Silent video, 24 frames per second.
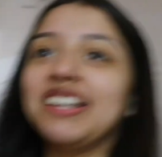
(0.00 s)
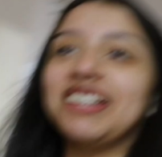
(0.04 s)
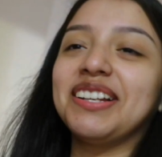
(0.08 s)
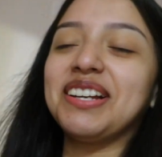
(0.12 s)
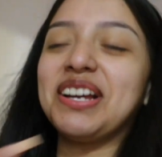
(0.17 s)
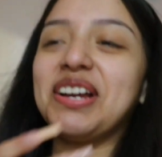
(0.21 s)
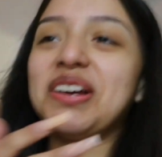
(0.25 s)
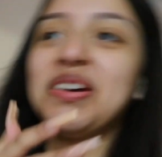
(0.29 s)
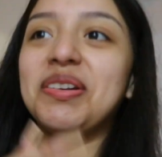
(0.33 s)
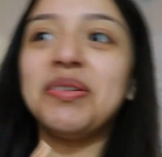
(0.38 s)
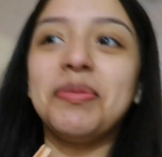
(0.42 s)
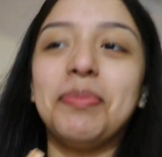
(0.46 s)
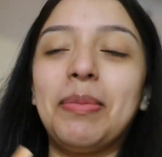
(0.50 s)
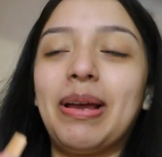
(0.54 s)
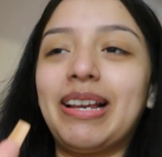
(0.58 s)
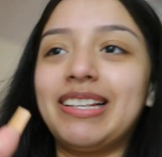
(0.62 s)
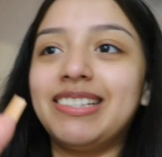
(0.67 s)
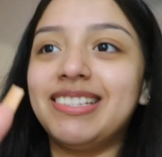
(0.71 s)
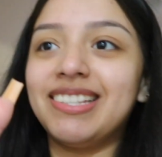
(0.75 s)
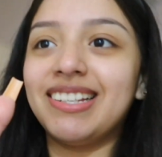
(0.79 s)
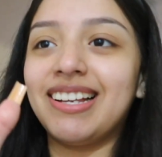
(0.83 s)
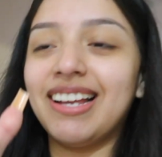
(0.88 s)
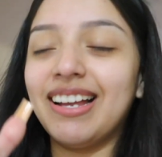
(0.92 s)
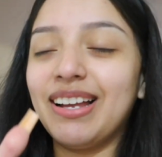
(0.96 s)
gonna go to
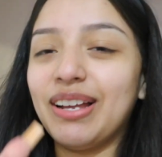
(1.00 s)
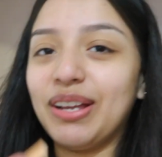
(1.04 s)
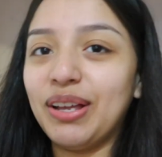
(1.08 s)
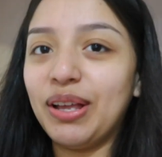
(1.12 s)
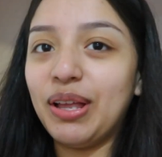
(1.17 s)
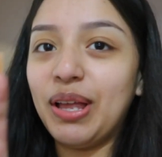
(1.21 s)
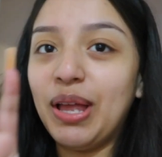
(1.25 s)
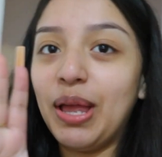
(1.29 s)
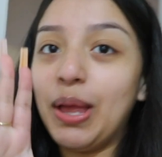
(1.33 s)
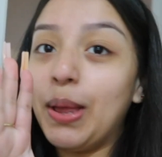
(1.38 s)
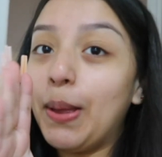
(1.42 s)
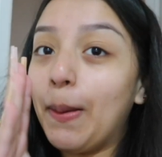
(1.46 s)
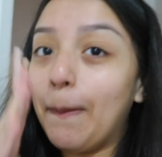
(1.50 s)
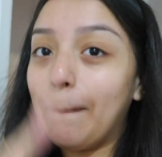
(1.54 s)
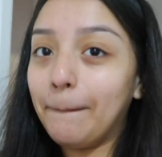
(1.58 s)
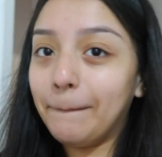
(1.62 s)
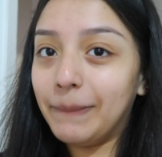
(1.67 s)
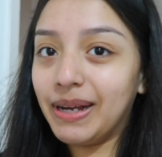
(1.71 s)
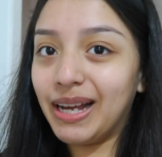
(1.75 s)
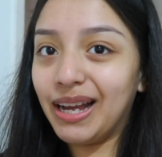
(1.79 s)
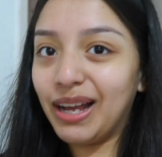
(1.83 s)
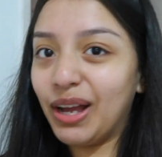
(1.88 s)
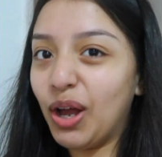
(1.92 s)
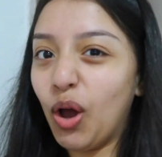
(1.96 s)
Mexico.
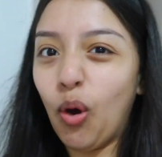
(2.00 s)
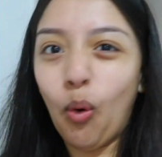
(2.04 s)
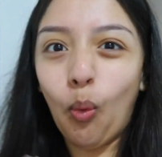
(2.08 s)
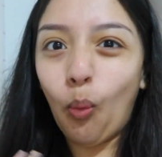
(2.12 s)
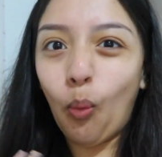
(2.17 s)
But